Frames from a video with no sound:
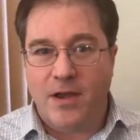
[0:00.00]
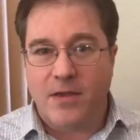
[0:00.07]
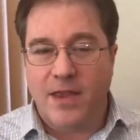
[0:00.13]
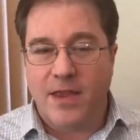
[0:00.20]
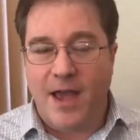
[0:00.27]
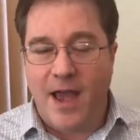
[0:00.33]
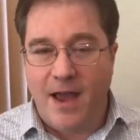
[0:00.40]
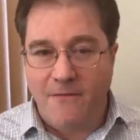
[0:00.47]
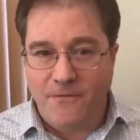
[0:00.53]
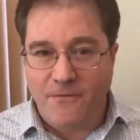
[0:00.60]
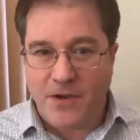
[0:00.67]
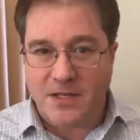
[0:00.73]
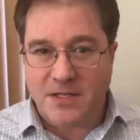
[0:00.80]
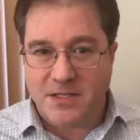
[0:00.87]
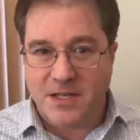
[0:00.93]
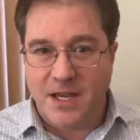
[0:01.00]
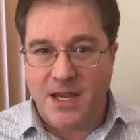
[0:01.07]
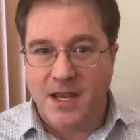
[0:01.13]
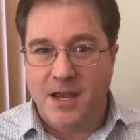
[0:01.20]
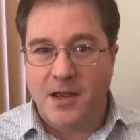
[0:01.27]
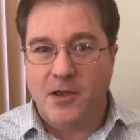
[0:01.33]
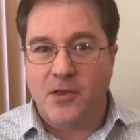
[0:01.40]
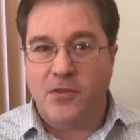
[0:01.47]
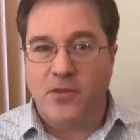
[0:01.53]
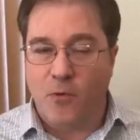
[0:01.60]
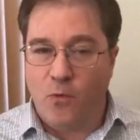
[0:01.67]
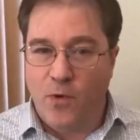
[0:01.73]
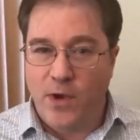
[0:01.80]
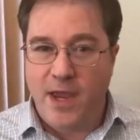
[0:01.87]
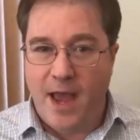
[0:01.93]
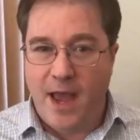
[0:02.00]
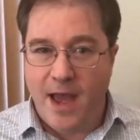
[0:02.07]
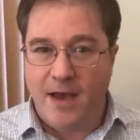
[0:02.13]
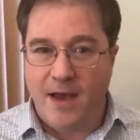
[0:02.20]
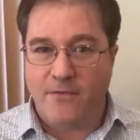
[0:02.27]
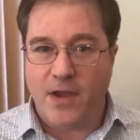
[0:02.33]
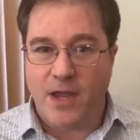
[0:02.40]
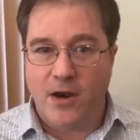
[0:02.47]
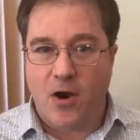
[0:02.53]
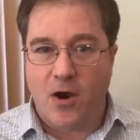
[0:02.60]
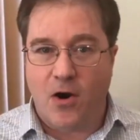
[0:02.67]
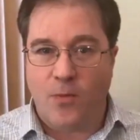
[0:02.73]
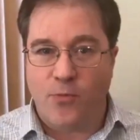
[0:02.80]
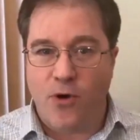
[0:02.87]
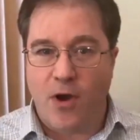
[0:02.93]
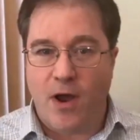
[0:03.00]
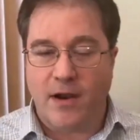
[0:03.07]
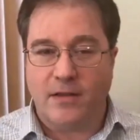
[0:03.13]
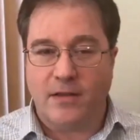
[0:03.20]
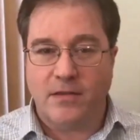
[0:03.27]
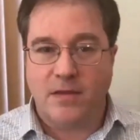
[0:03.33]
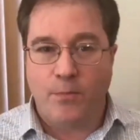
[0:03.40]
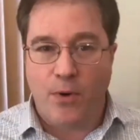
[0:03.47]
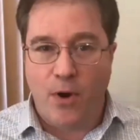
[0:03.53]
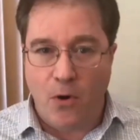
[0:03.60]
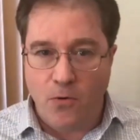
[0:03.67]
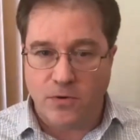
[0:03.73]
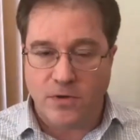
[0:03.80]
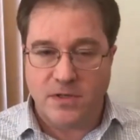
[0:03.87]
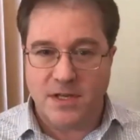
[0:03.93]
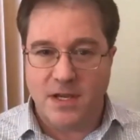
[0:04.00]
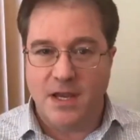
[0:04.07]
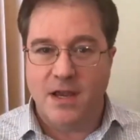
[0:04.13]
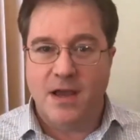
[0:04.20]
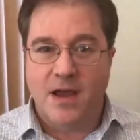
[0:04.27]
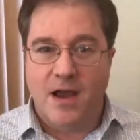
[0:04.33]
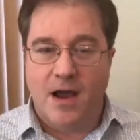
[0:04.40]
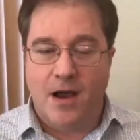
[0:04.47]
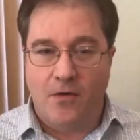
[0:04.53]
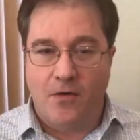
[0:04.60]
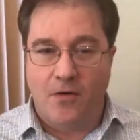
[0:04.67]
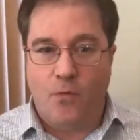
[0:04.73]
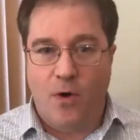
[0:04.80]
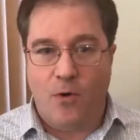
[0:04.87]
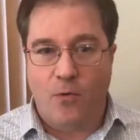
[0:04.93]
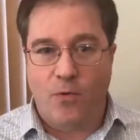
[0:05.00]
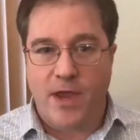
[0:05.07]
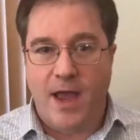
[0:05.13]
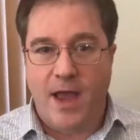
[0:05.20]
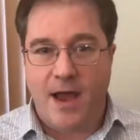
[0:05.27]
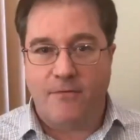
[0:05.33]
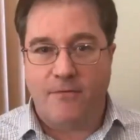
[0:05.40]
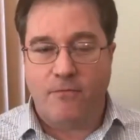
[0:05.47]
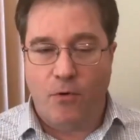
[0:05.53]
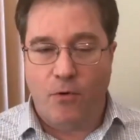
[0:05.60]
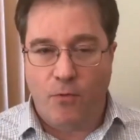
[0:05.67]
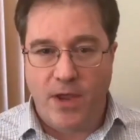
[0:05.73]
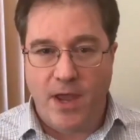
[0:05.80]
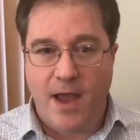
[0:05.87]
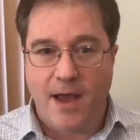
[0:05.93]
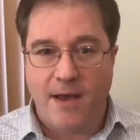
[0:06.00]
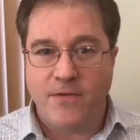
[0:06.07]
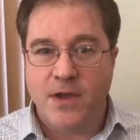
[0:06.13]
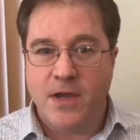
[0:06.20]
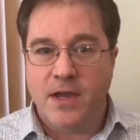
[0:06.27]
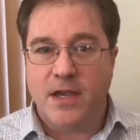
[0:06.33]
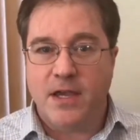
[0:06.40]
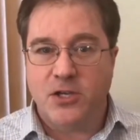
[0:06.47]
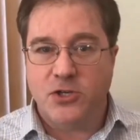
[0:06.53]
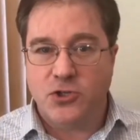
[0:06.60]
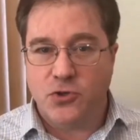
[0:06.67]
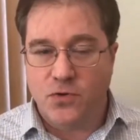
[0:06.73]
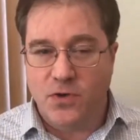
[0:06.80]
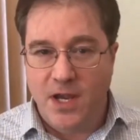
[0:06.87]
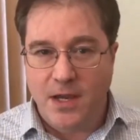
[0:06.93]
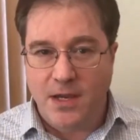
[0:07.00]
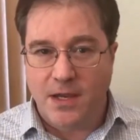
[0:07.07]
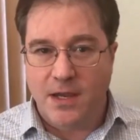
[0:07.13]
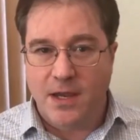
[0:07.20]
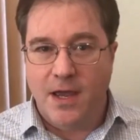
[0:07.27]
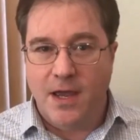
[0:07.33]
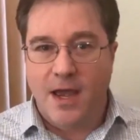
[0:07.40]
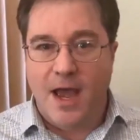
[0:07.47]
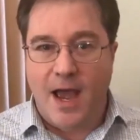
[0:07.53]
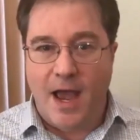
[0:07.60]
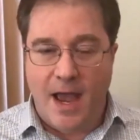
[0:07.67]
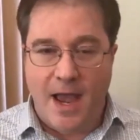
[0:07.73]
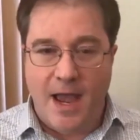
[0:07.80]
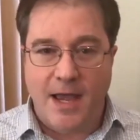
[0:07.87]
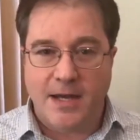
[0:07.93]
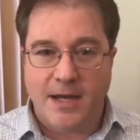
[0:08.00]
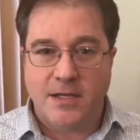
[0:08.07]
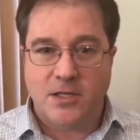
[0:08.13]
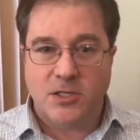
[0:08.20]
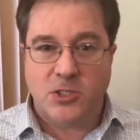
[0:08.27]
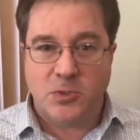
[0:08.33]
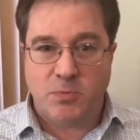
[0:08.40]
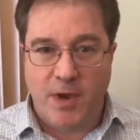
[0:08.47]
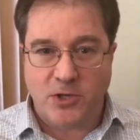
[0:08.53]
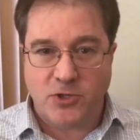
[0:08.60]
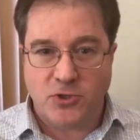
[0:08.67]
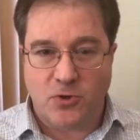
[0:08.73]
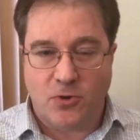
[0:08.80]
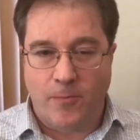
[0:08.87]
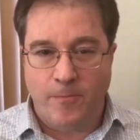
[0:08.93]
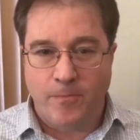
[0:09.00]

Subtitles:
the efficacy that we have in our product, the potency of what we have. What we have is unique and special.